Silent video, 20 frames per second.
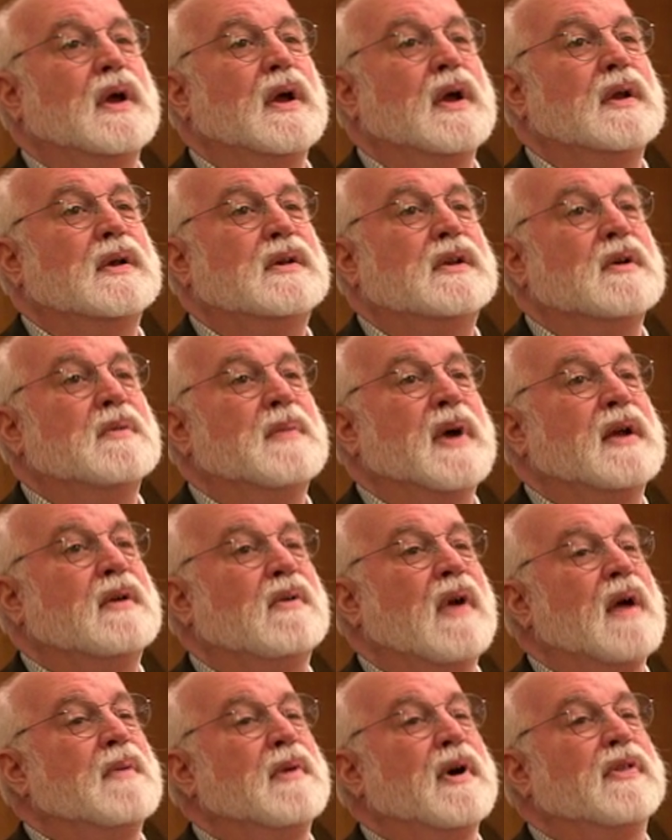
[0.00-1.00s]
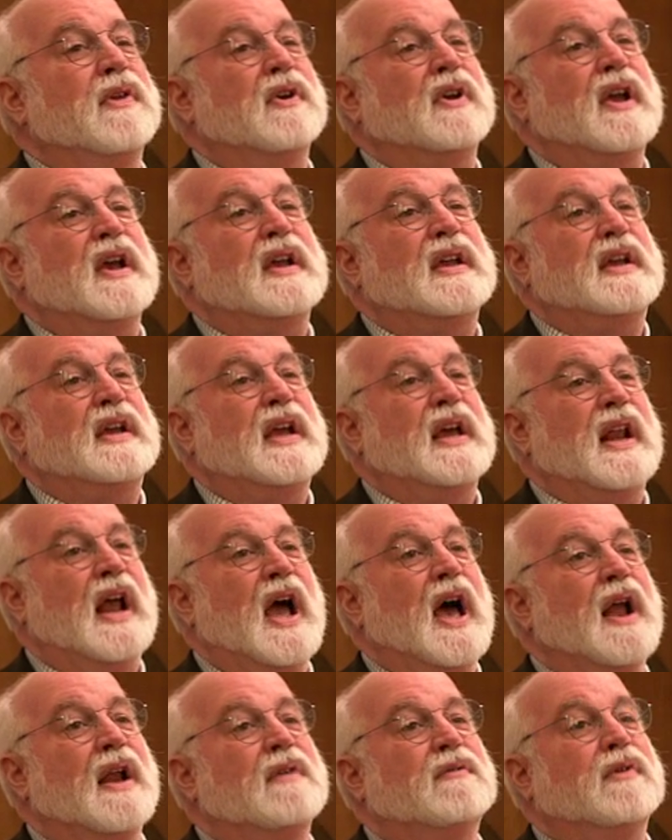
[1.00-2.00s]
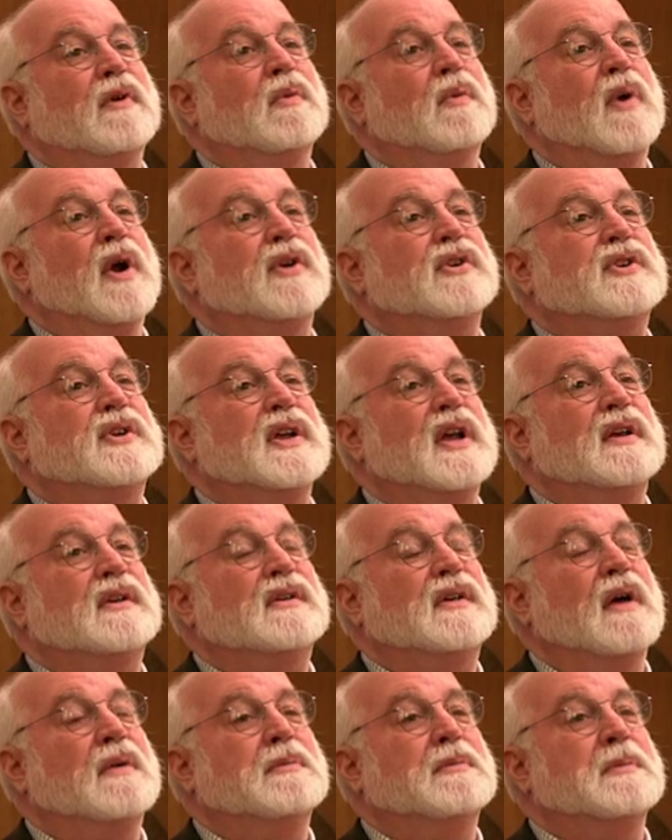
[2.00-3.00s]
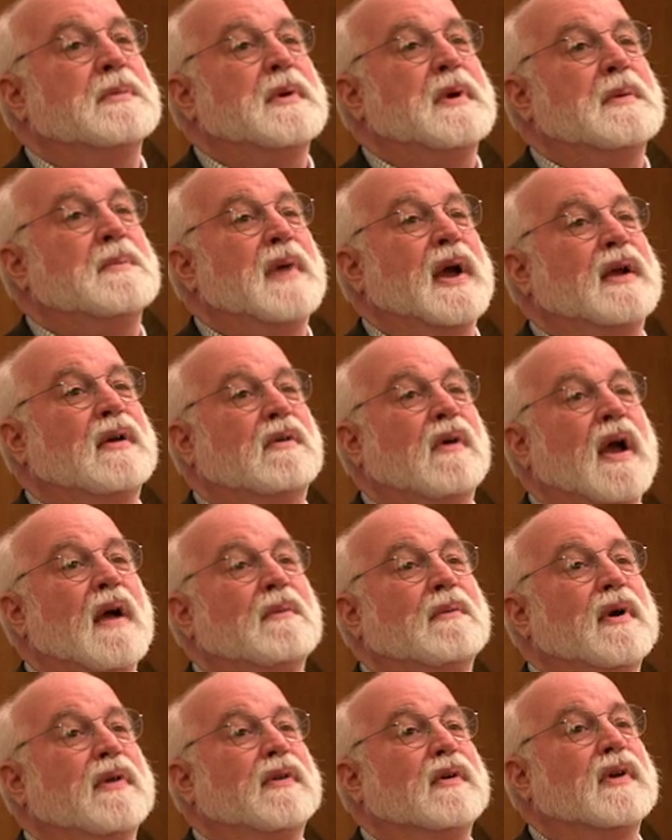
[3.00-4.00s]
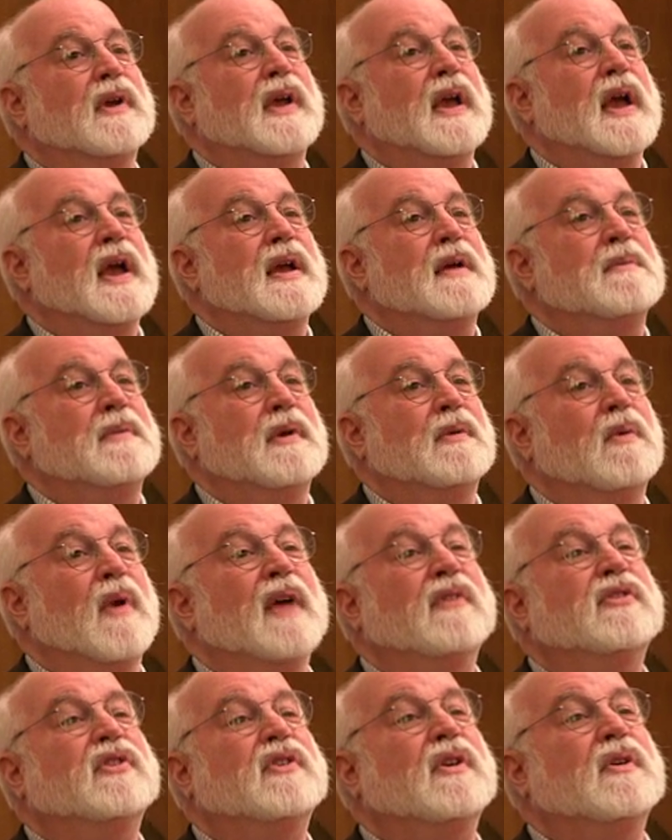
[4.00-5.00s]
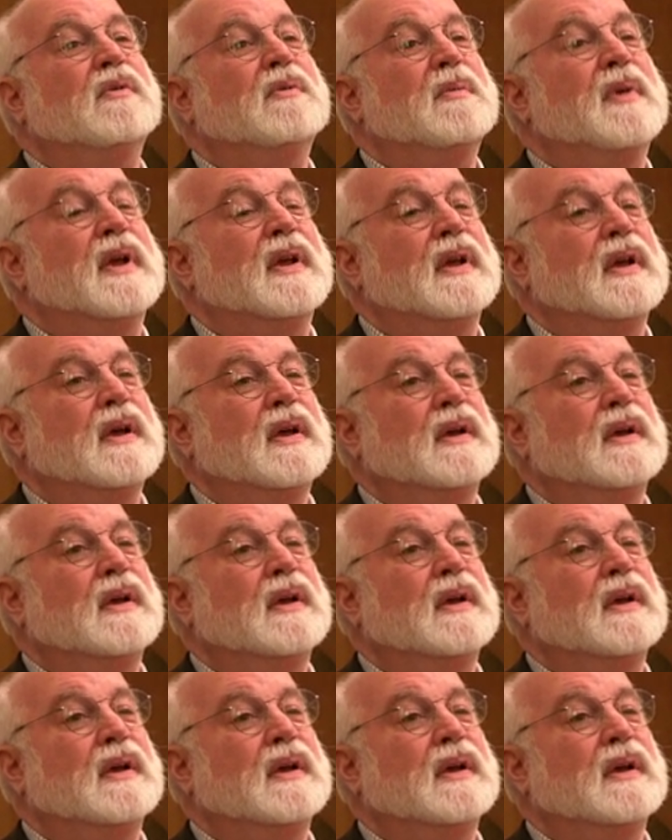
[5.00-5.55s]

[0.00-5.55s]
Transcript: until my grandmother could get out of her where she had dumped me, and my grandmother came and rescued me.